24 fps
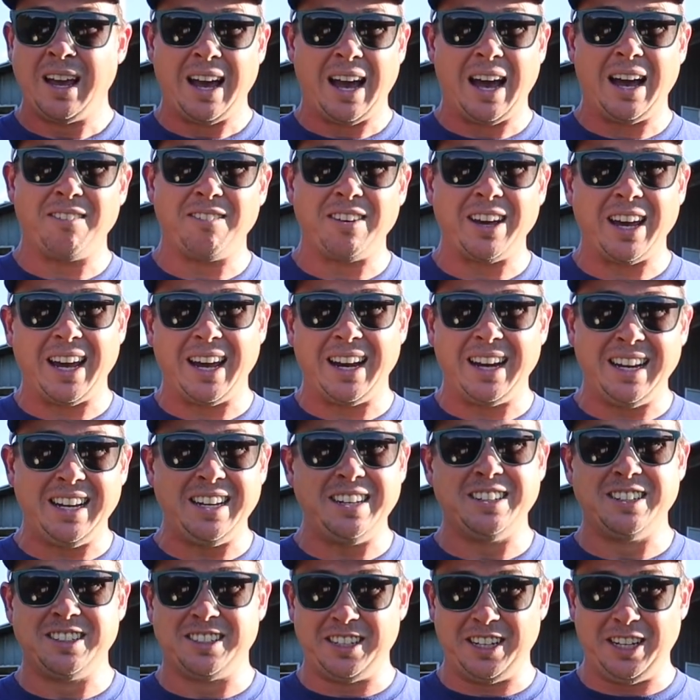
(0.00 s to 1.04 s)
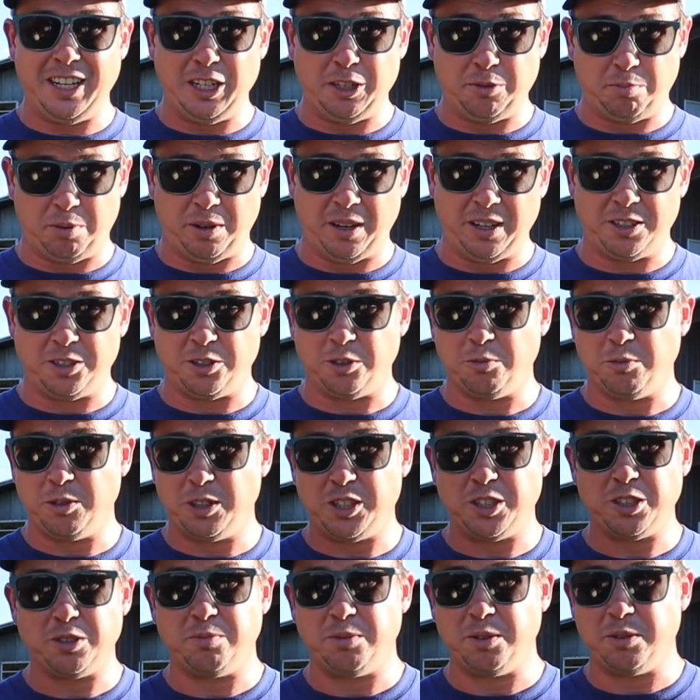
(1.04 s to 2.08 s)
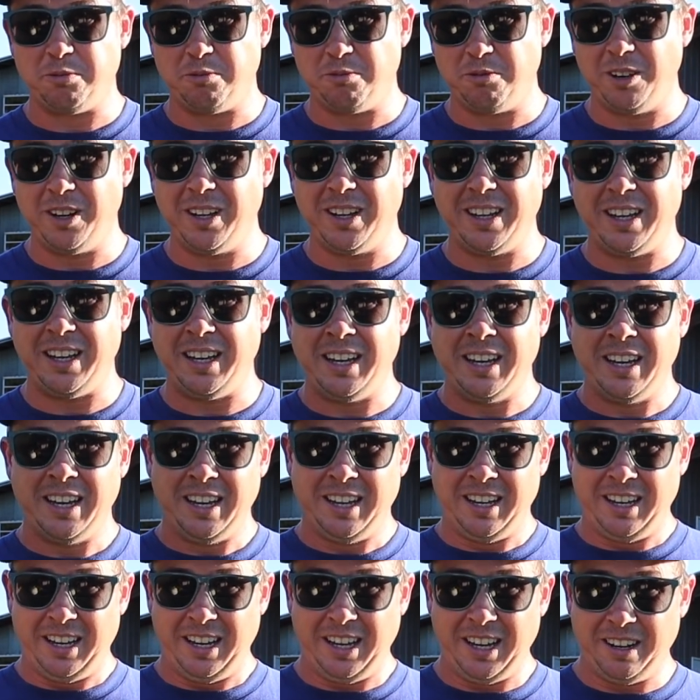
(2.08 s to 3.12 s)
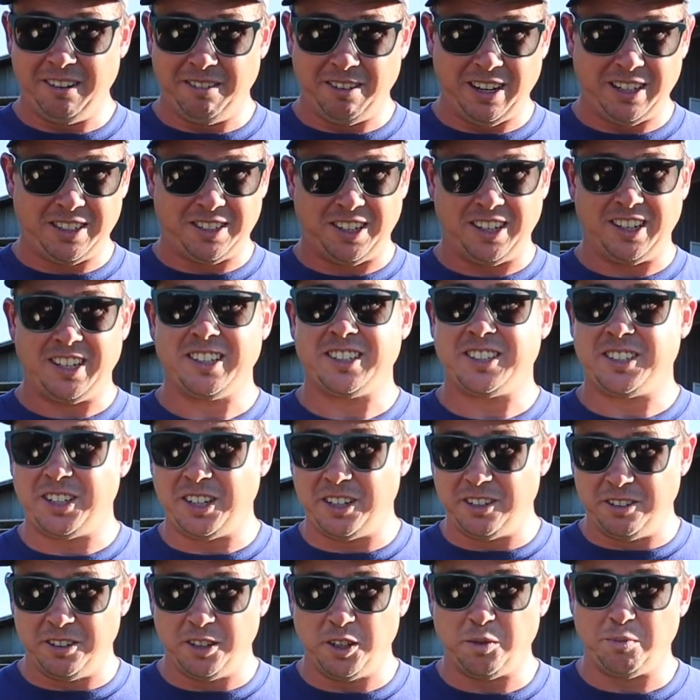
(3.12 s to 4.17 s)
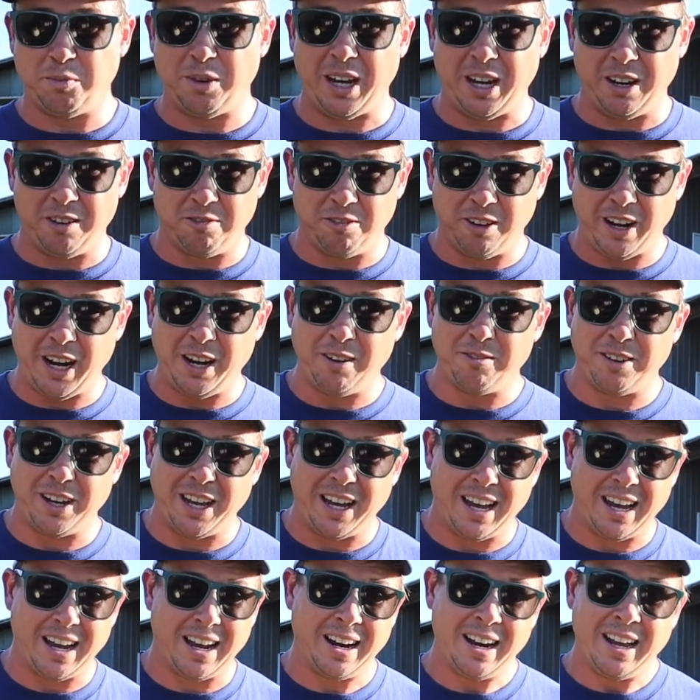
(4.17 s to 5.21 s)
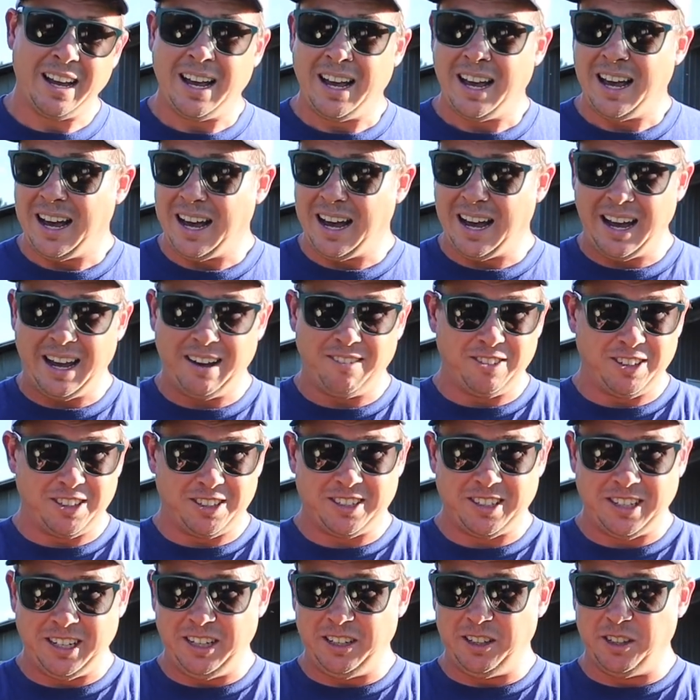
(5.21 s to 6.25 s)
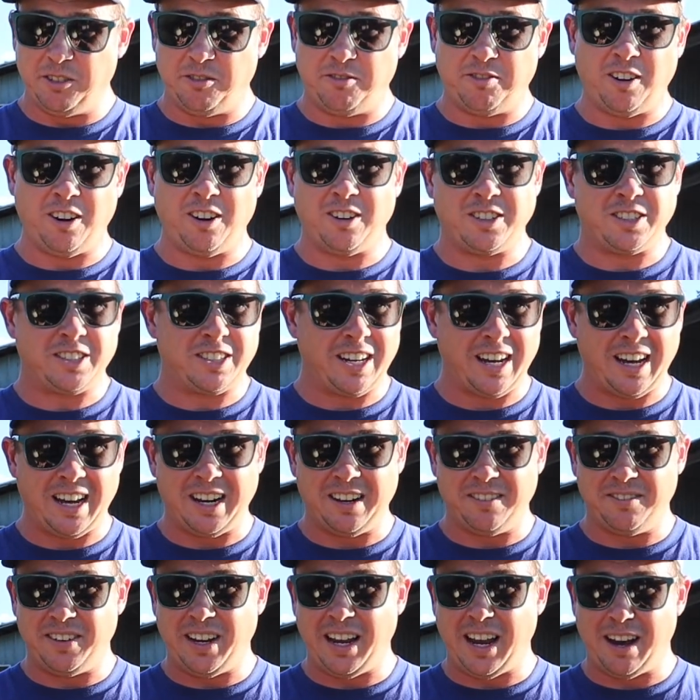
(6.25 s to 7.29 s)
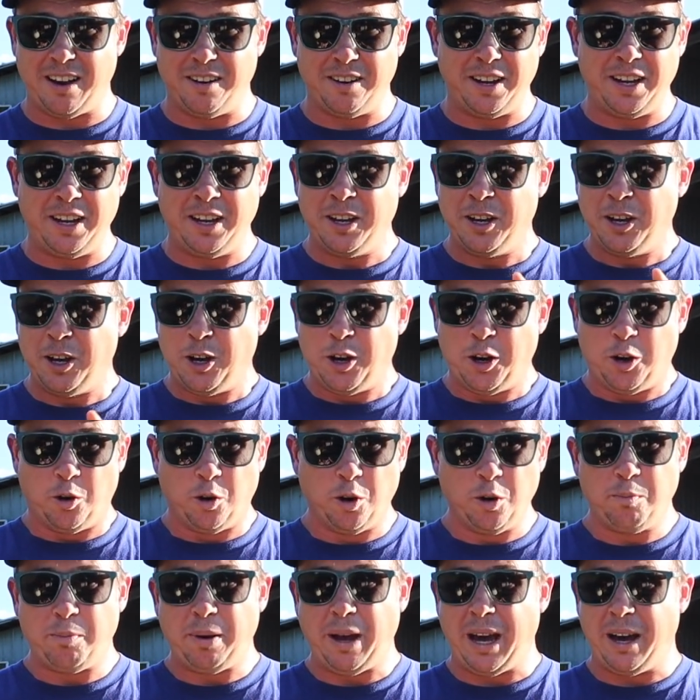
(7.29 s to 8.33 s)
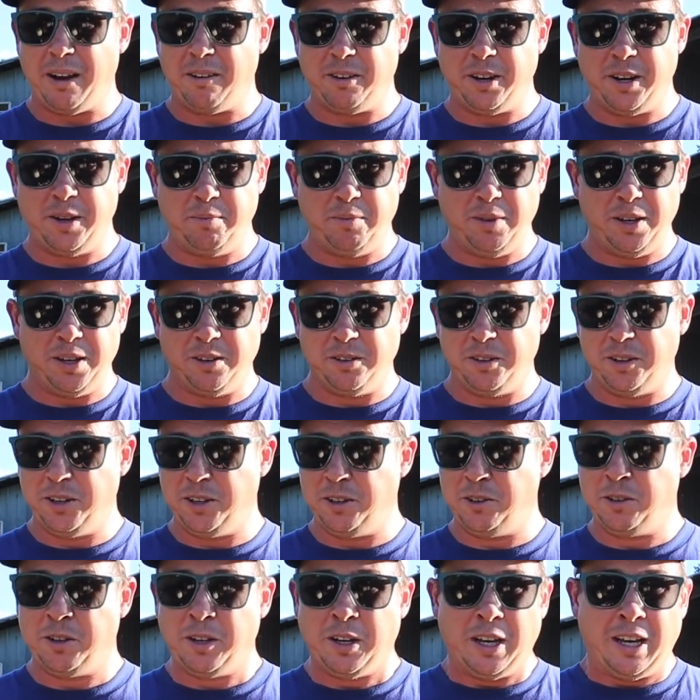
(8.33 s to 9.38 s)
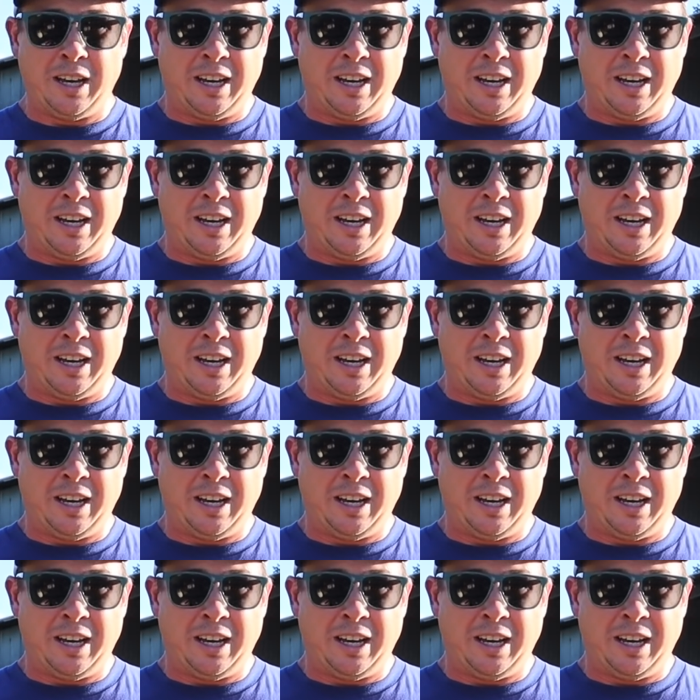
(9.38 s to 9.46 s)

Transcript: I haven't had any disease pressure, which has been really interesting. Considering the amount of rain we had, I haven't seen the first sign of downy or powdery mildew.